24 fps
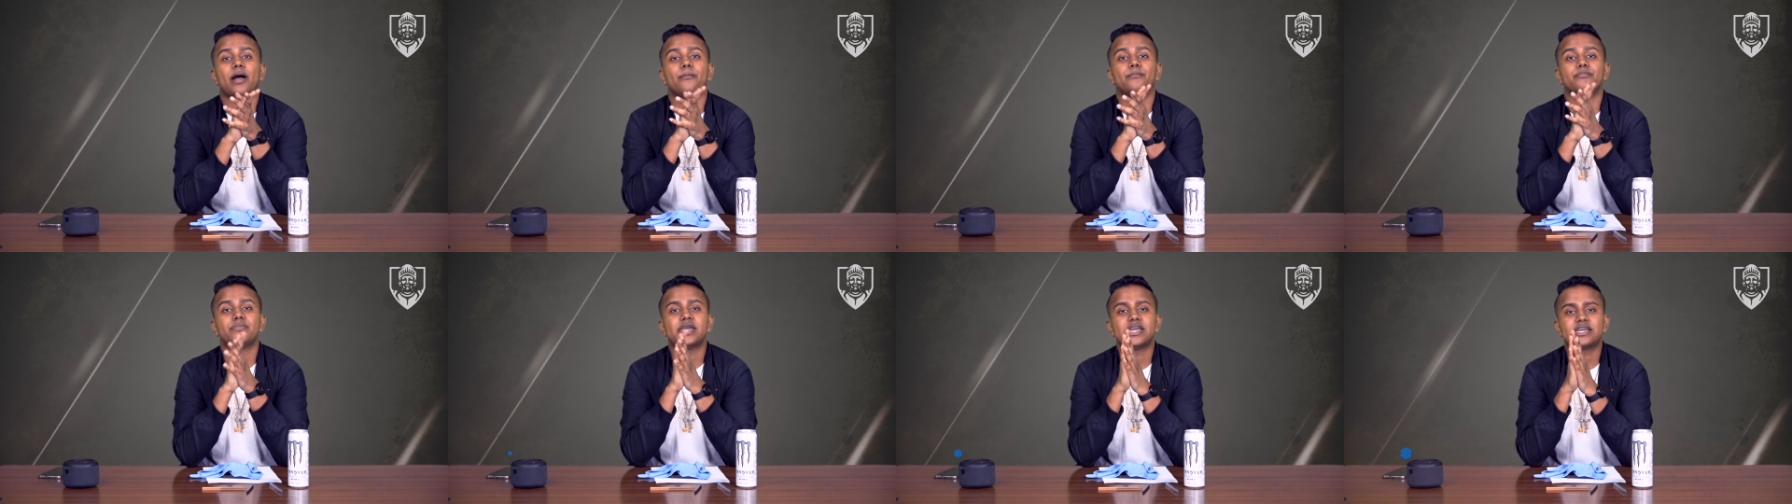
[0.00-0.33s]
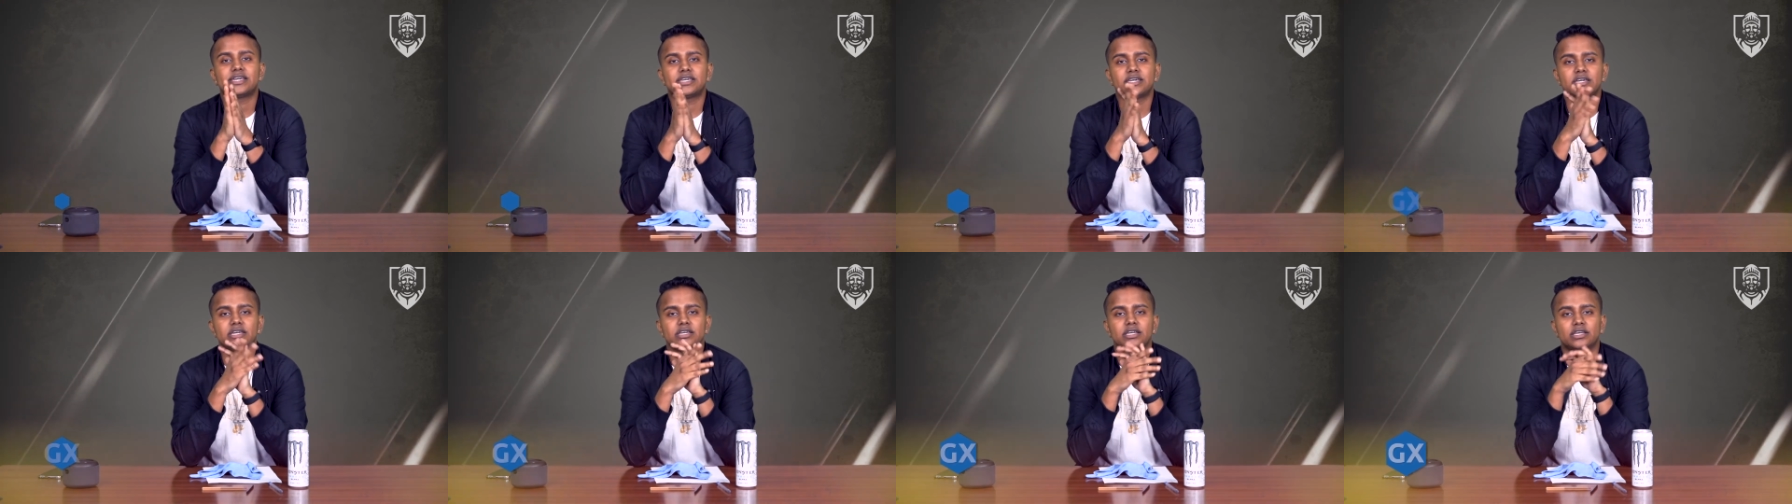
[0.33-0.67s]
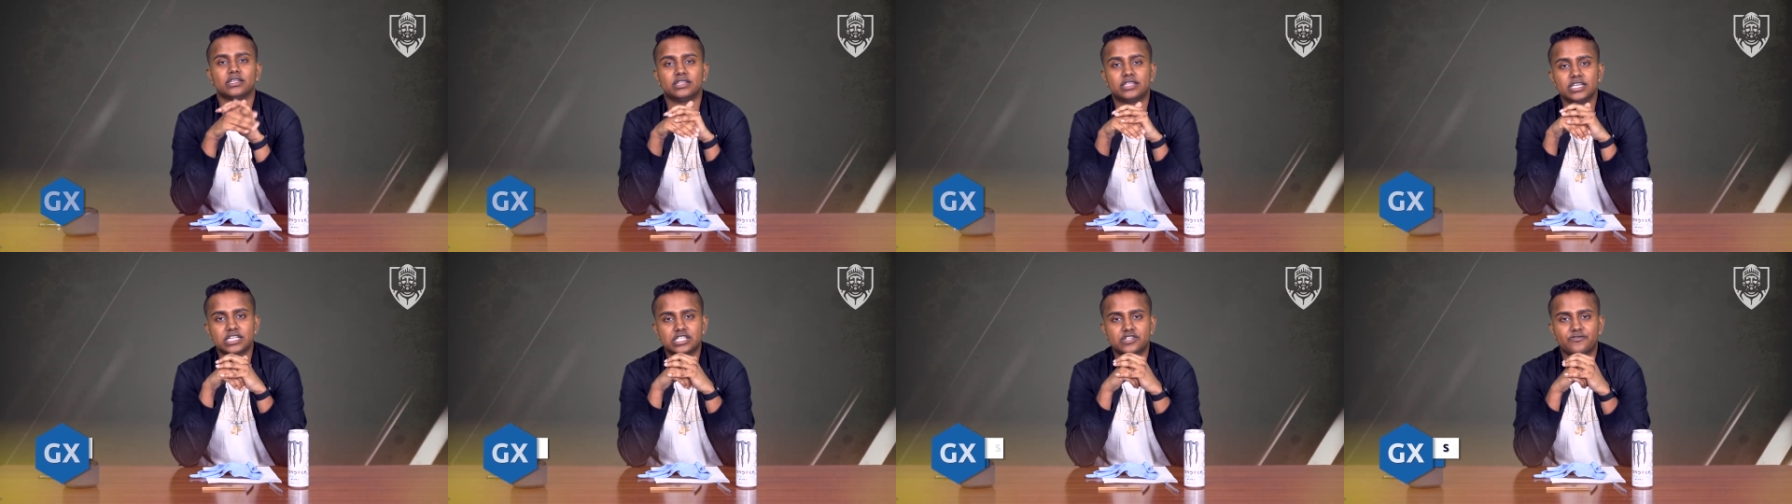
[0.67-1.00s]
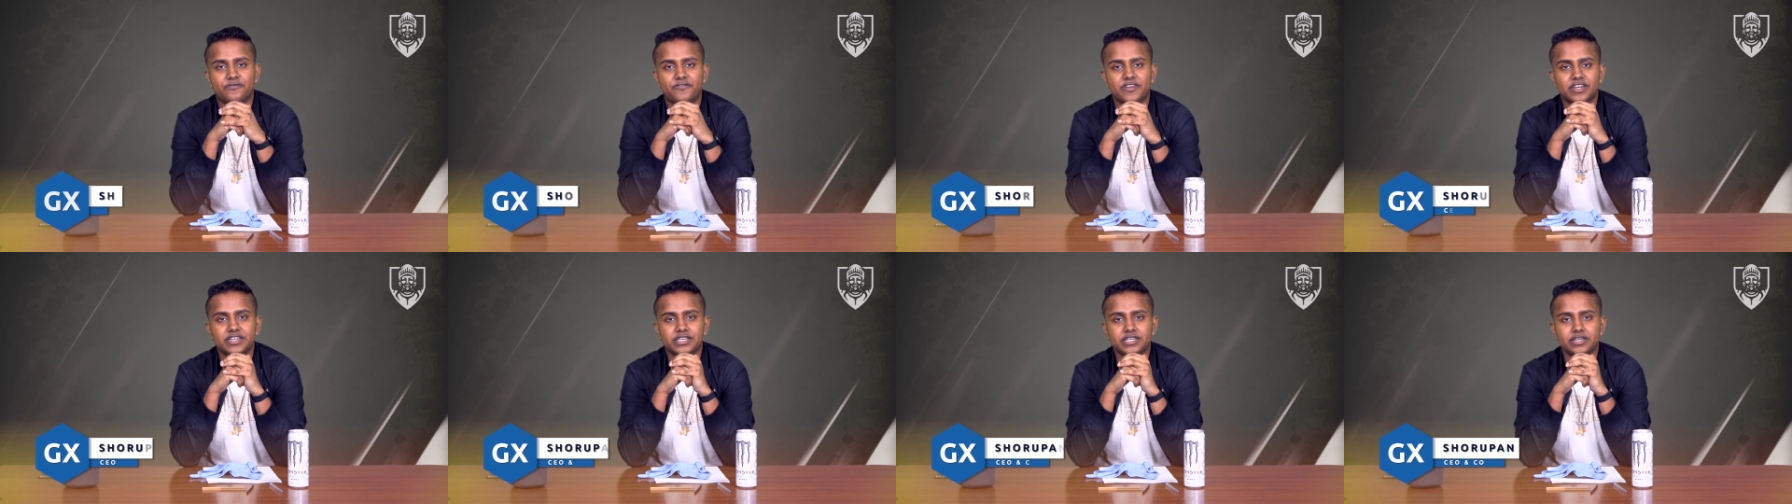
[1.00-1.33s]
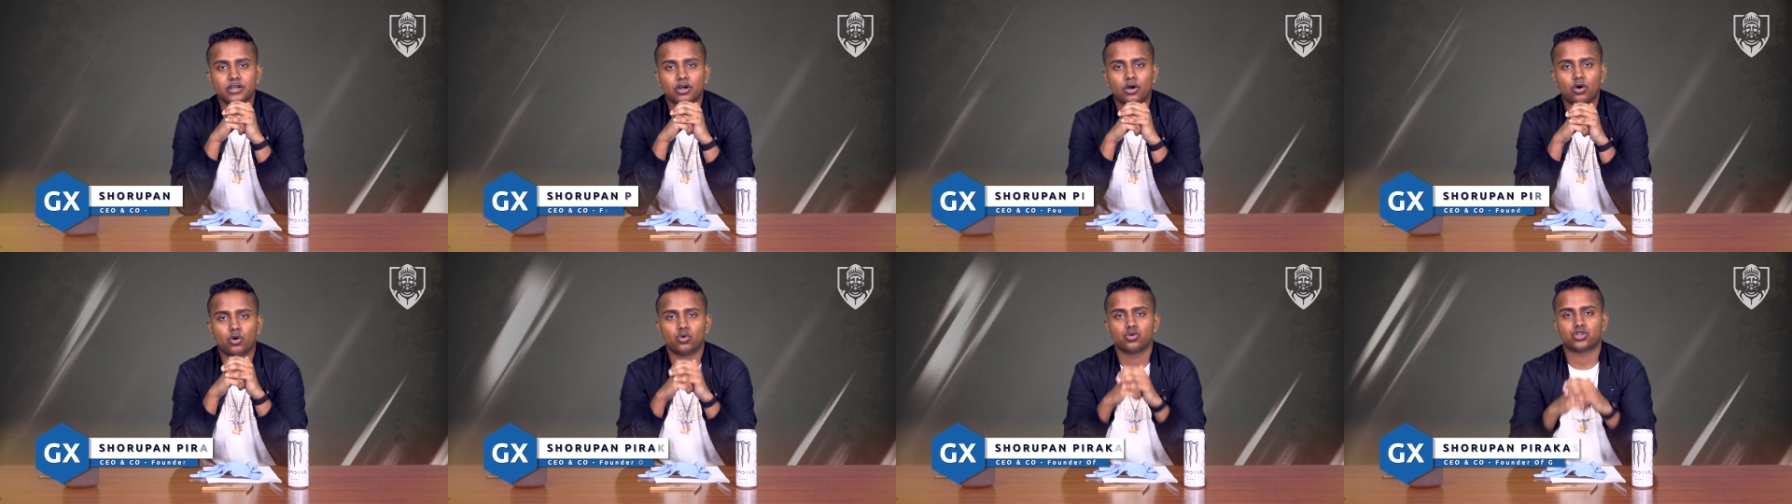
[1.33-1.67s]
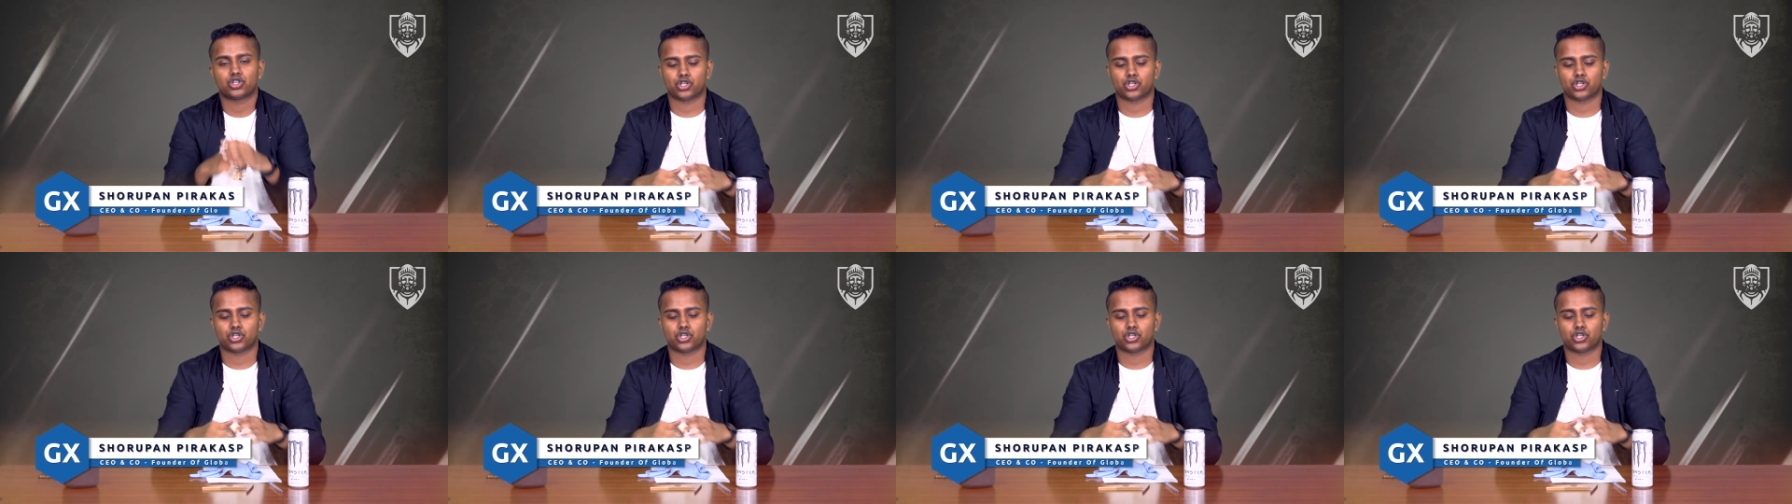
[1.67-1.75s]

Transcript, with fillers: making this video